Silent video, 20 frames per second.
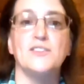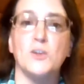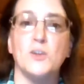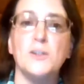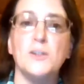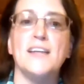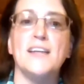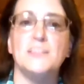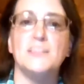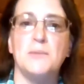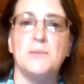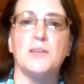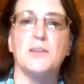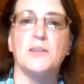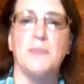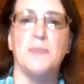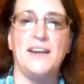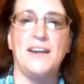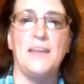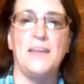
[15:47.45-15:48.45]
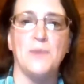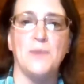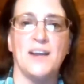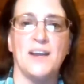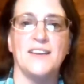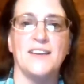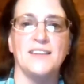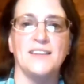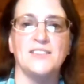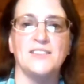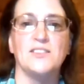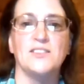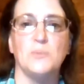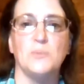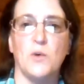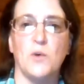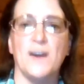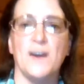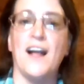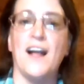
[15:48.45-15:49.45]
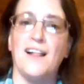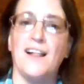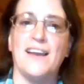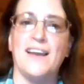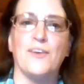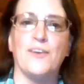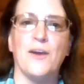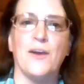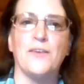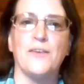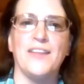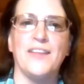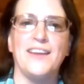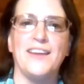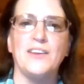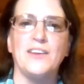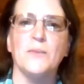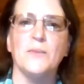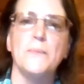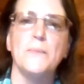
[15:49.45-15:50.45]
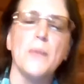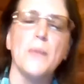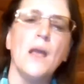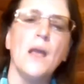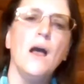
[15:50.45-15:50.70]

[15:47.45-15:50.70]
So let's build my name recognition some more and I'll hang around. Thank you.